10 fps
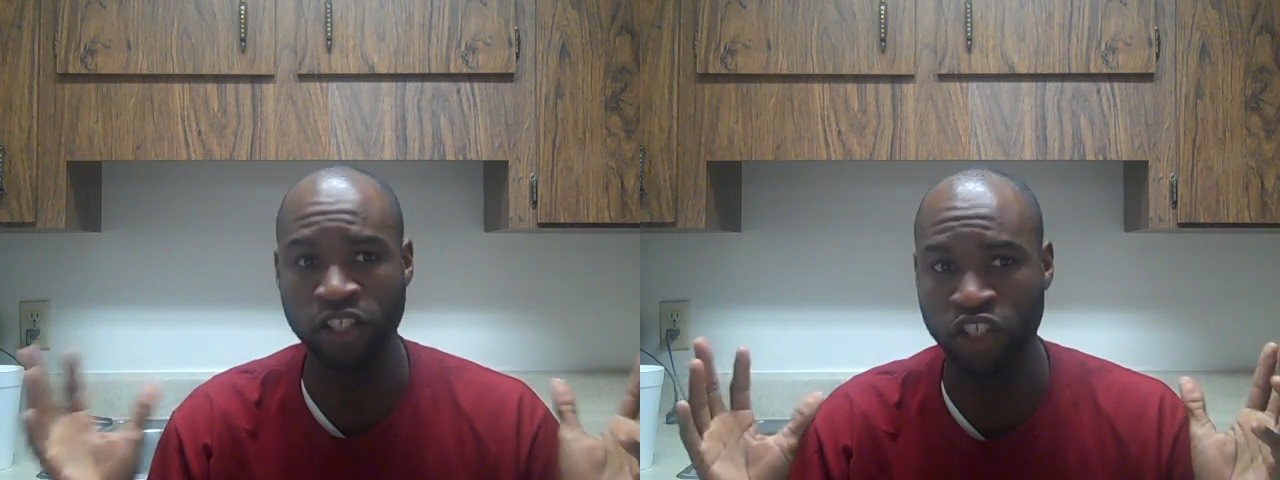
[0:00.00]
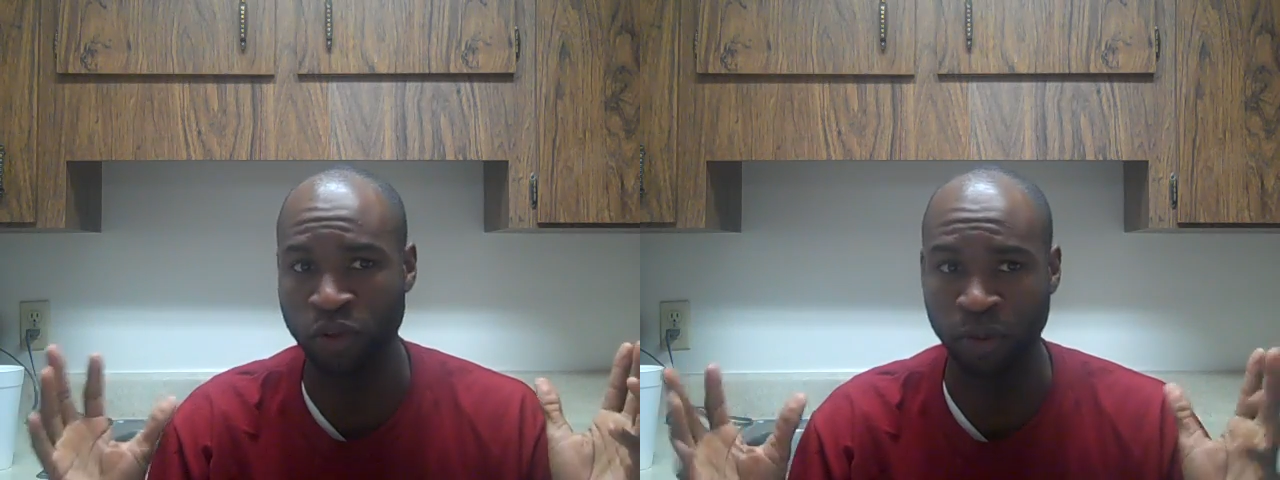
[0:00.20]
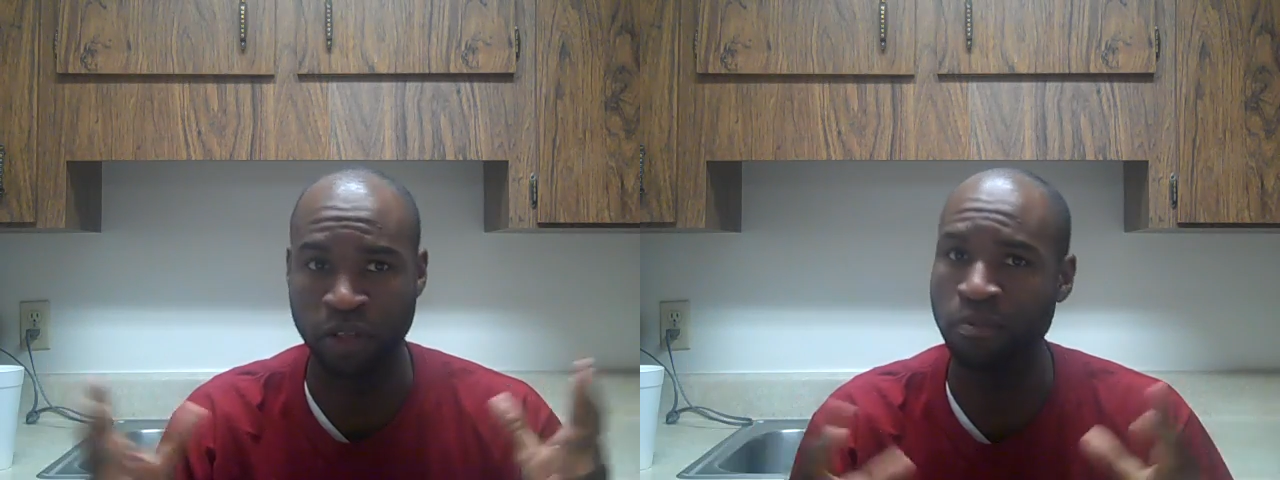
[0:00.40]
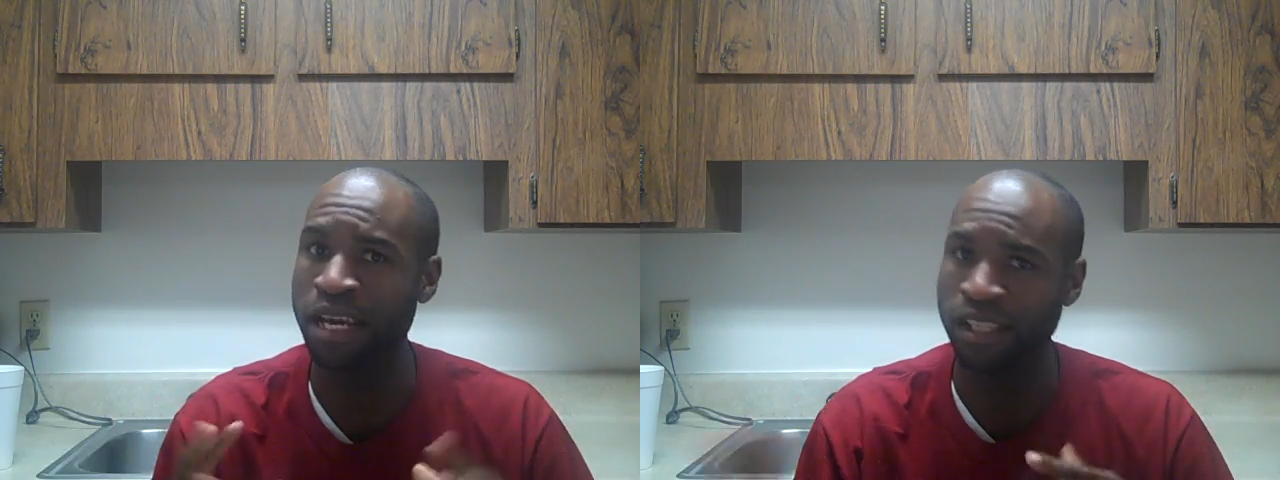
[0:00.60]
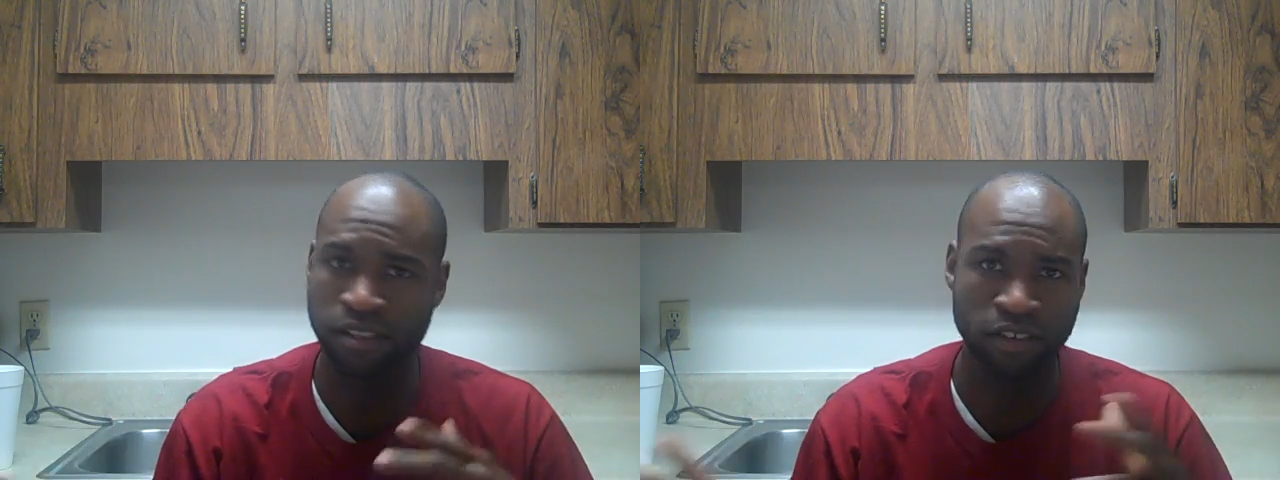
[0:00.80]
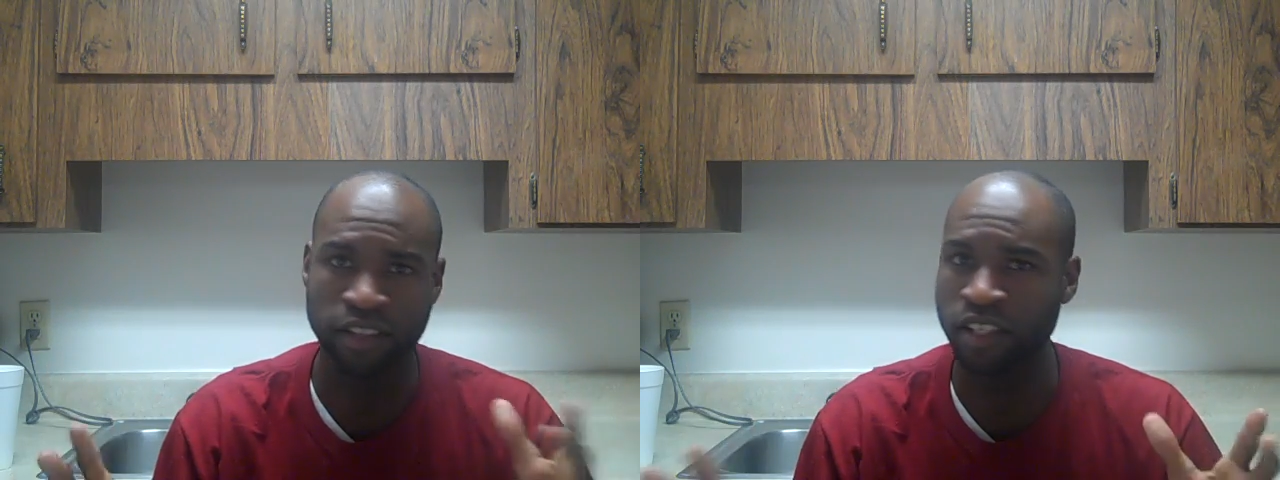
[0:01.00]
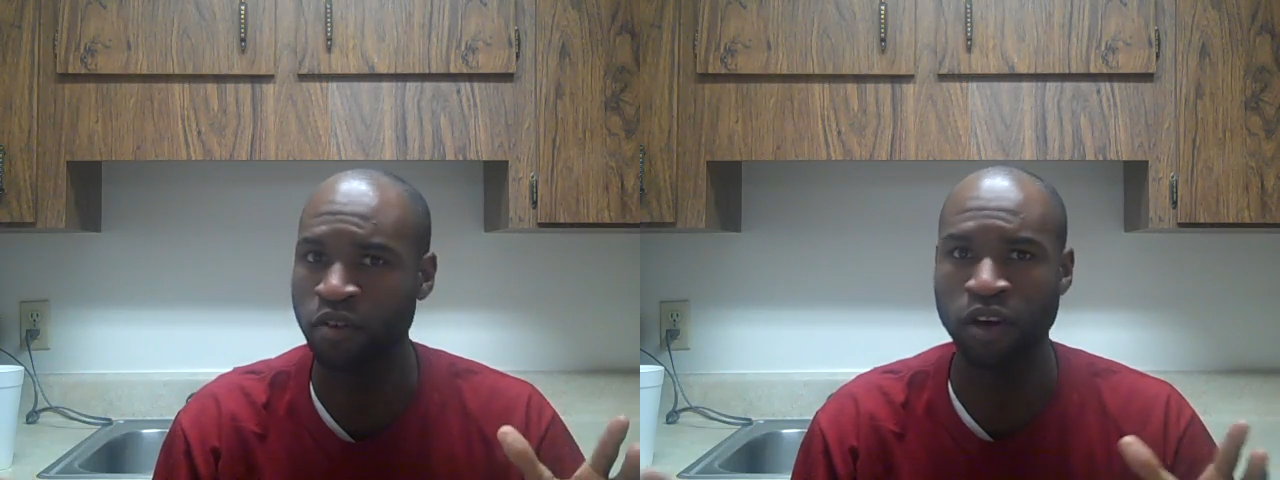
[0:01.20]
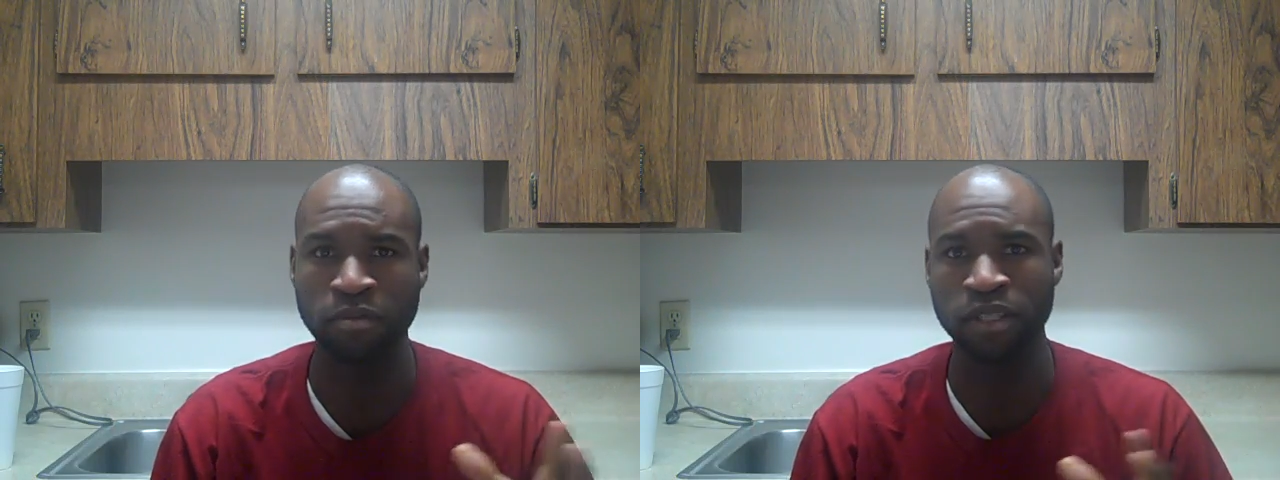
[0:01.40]
in general, the maintenance on the
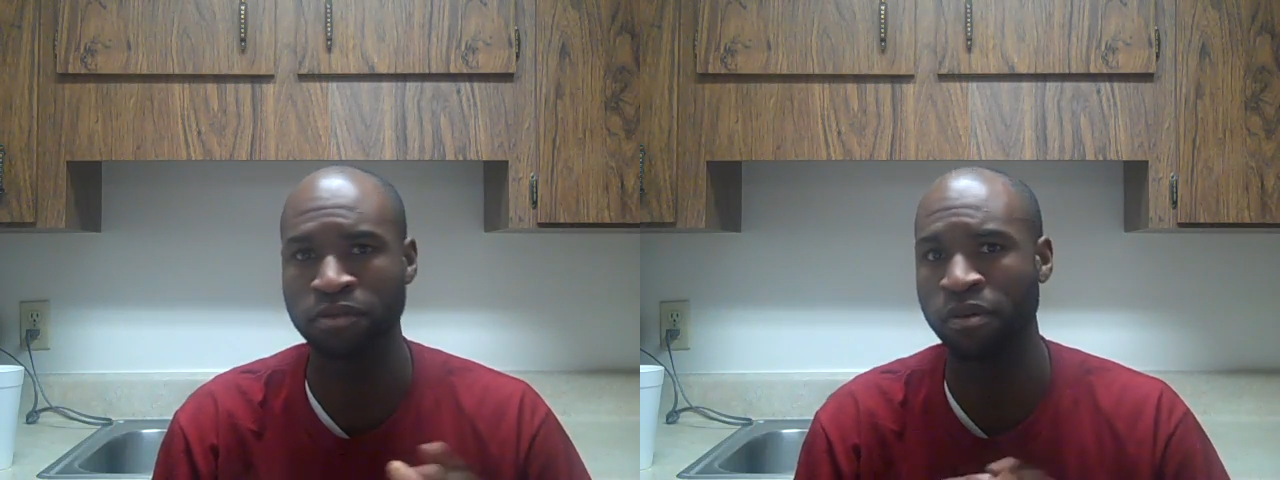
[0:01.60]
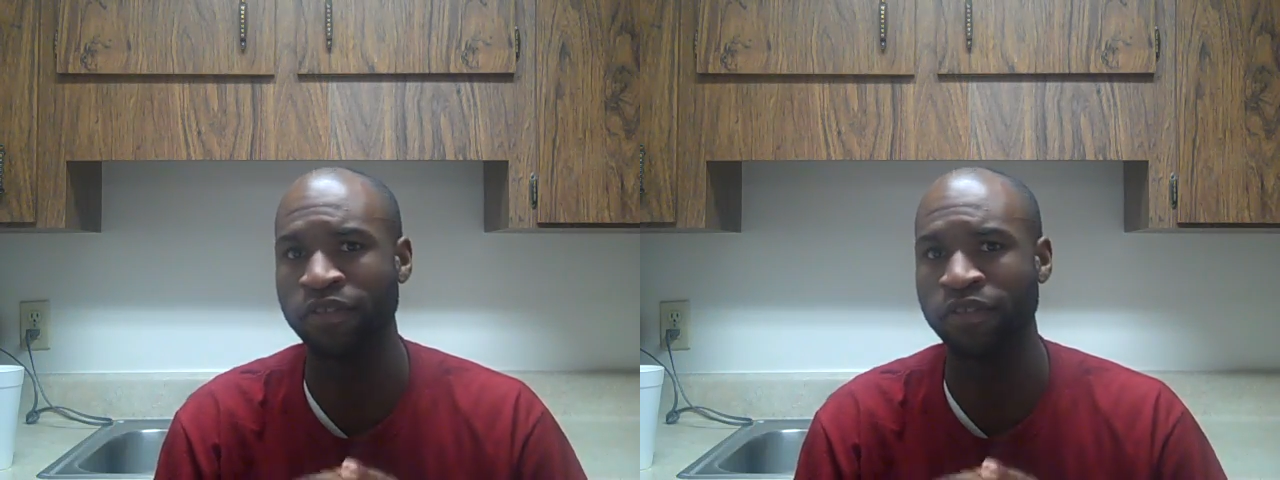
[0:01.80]
equipment,